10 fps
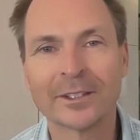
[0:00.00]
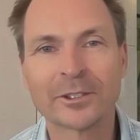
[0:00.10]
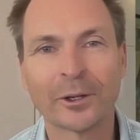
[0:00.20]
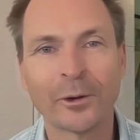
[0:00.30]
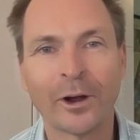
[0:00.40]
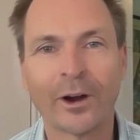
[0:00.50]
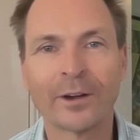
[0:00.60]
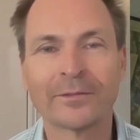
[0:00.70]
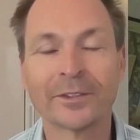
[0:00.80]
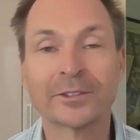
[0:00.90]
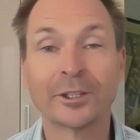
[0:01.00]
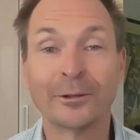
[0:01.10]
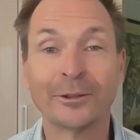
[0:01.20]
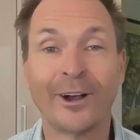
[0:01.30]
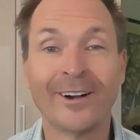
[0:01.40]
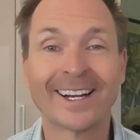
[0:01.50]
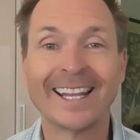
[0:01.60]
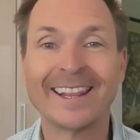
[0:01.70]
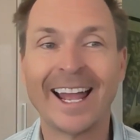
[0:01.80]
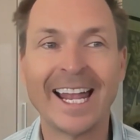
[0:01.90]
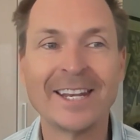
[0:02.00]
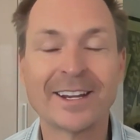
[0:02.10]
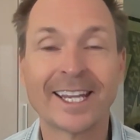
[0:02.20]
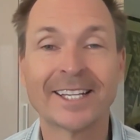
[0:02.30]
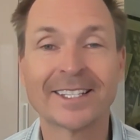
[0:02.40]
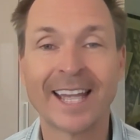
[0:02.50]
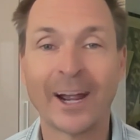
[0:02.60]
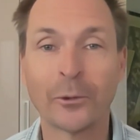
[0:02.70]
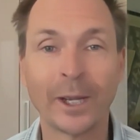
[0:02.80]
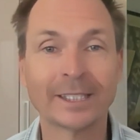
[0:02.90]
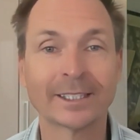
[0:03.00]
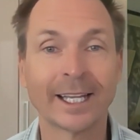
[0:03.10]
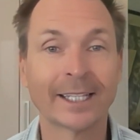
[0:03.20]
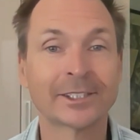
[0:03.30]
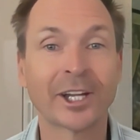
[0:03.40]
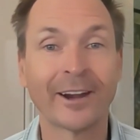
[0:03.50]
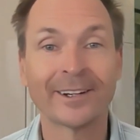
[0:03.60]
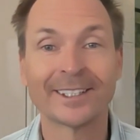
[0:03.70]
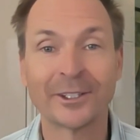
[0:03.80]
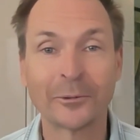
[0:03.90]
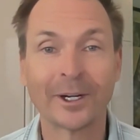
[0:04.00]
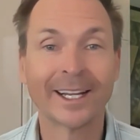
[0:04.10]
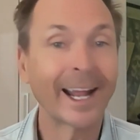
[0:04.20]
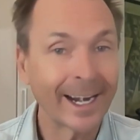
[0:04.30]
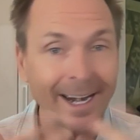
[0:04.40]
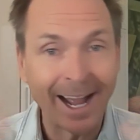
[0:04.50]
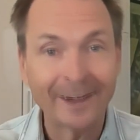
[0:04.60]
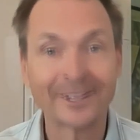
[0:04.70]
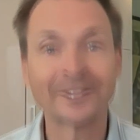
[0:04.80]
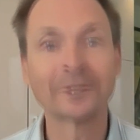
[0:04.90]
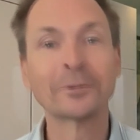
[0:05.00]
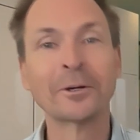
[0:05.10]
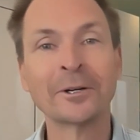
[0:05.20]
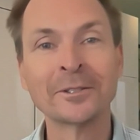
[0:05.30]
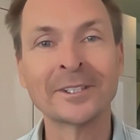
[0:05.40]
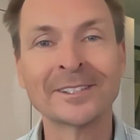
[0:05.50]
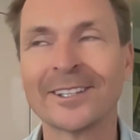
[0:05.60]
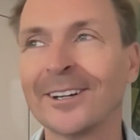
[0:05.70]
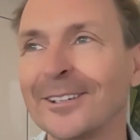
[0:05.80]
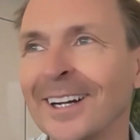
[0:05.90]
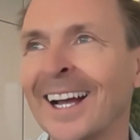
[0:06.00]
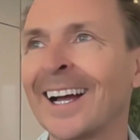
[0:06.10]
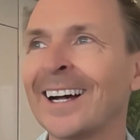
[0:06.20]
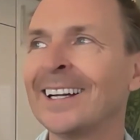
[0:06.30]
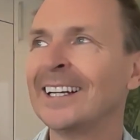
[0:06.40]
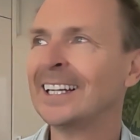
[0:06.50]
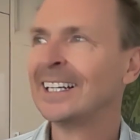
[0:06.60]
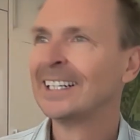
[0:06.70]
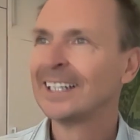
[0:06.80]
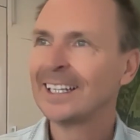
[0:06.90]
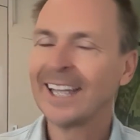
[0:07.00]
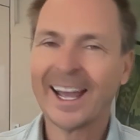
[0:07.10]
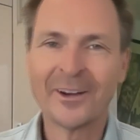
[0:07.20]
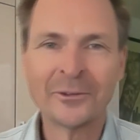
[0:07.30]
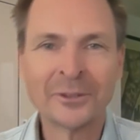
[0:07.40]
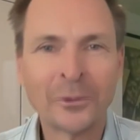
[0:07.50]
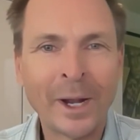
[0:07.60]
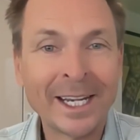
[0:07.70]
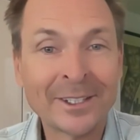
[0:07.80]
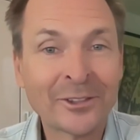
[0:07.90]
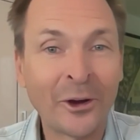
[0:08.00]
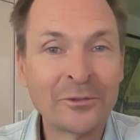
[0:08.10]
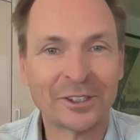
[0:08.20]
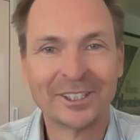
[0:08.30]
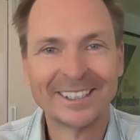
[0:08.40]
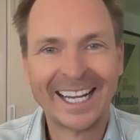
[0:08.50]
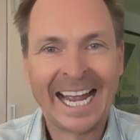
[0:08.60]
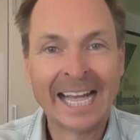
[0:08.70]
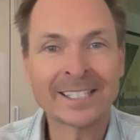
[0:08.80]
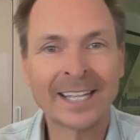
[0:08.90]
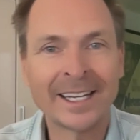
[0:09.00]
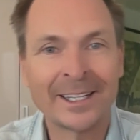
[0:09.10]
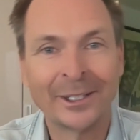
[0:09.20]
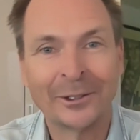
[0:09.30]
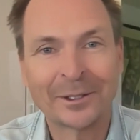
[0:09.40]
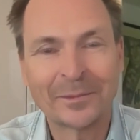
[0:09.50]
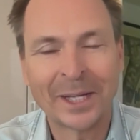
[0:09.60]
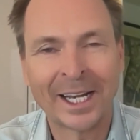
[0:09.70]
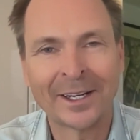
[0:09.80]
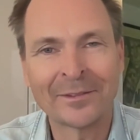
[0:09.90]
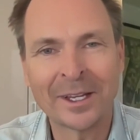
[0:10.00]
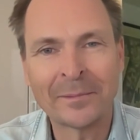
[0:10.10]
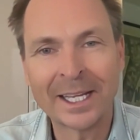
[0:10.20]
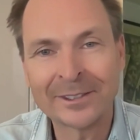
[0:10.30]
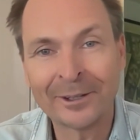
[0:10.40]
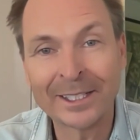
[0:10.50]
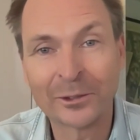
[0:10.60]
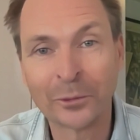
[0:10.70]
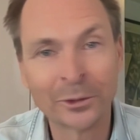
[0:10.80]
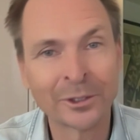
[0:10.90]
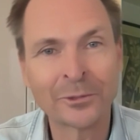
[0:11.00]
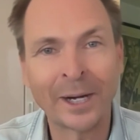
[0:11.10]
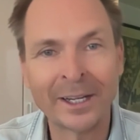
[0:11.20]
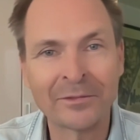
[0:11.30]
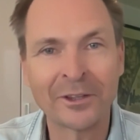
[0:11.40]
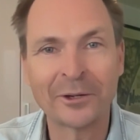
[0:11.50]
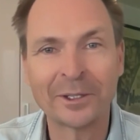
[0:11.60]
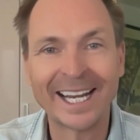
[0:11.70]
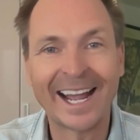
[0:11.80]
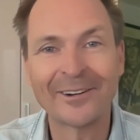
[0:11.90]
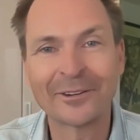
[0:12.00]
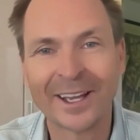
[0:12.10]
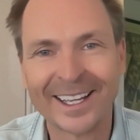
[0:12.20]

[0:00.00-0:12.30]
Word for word: so hard for so long and and you just can't wait to like share it. You want to get it out into the world, and so uh, yeah, the wait is over. I say, you know, at the beginning of the Amazing Race, the world is waiting for you, and now